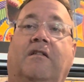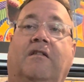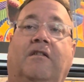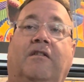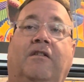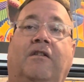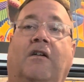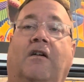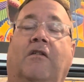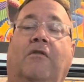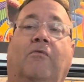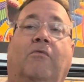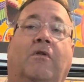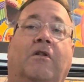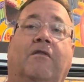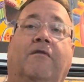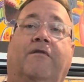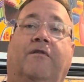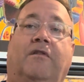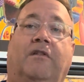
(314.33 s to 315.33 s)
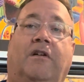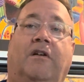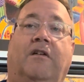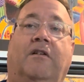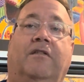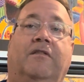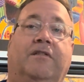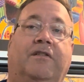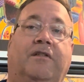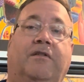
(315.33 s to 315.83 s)
young, wonderful
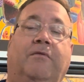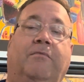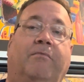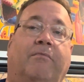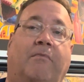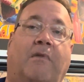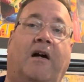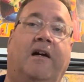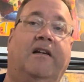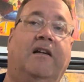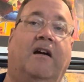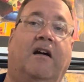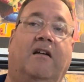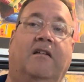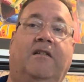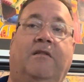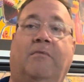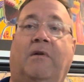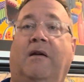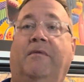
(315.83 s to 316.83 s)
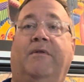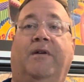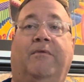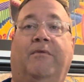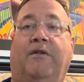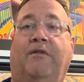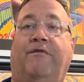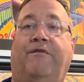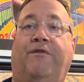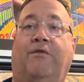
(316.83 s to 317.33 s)
lungs, you might not. You might be able to
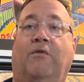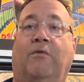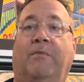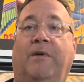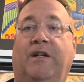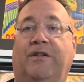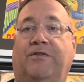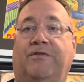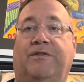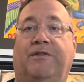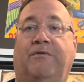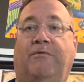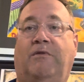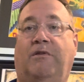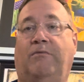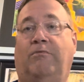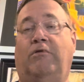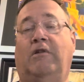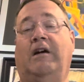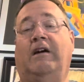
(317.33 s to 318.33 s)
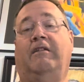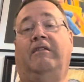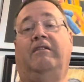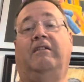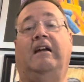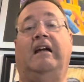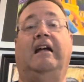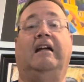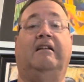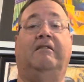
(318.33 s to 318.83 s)
have four measures in one breath
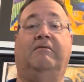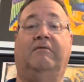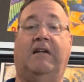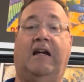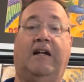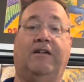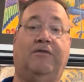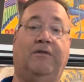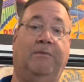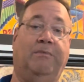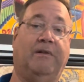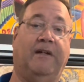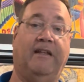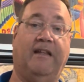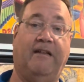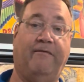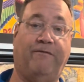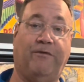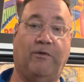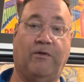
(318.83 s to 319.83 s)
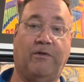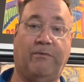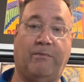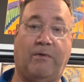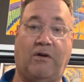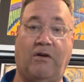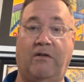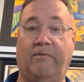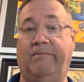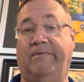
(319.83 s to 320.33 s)
and actually play that fourth
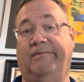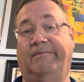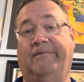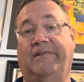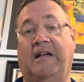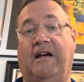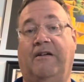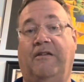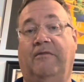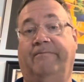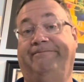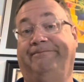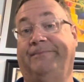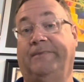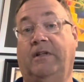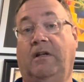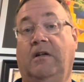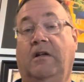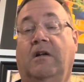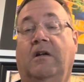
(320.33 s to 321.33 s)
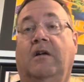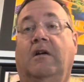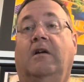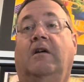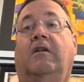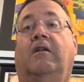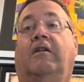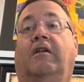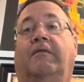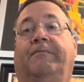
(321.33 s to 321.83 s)
bar louder.
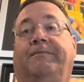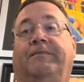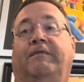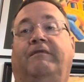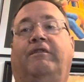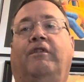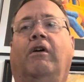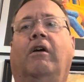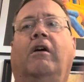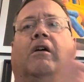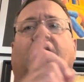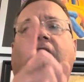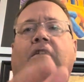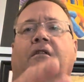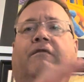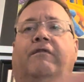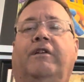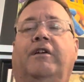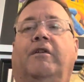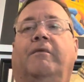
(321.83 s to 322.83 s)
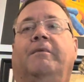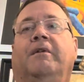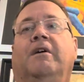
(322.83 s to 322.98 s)
I don't know. If you are, good for you.